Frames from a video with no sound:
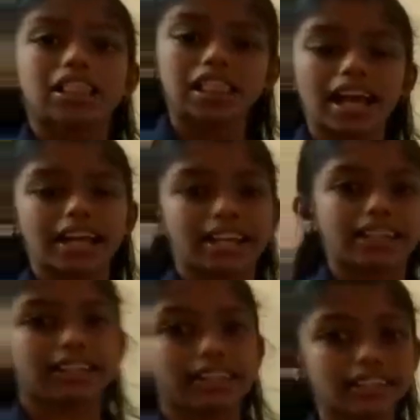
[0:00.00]

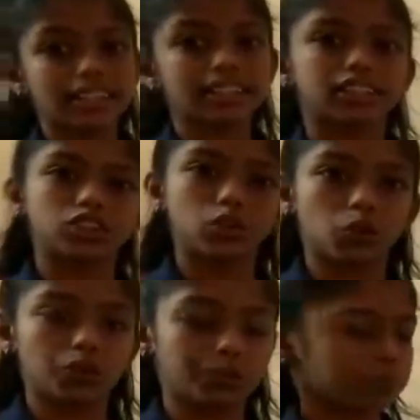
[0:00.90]
lie in this
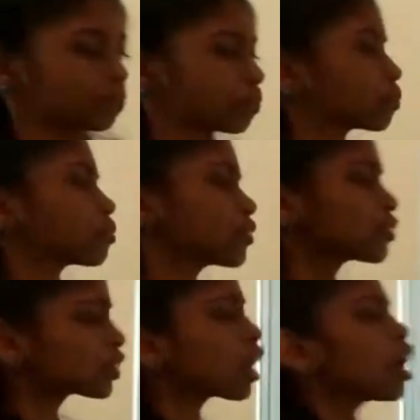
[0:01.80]
zone.
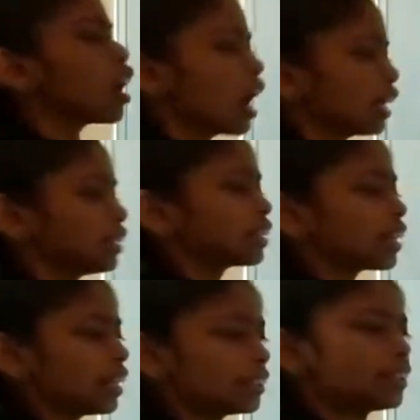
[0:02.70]
Other
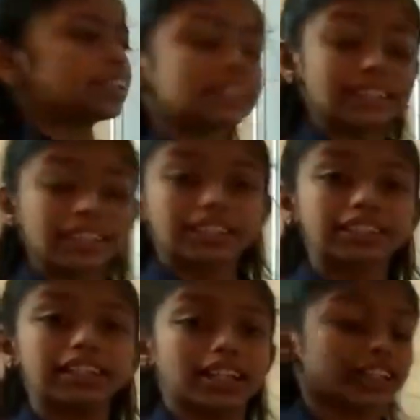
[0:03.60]
countries
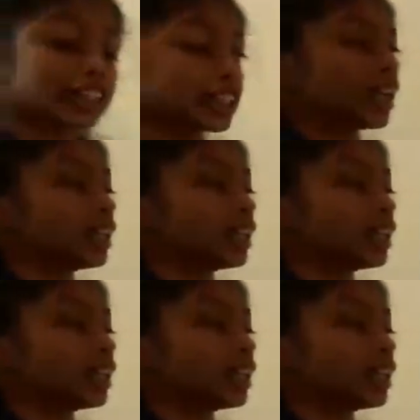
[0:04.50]
such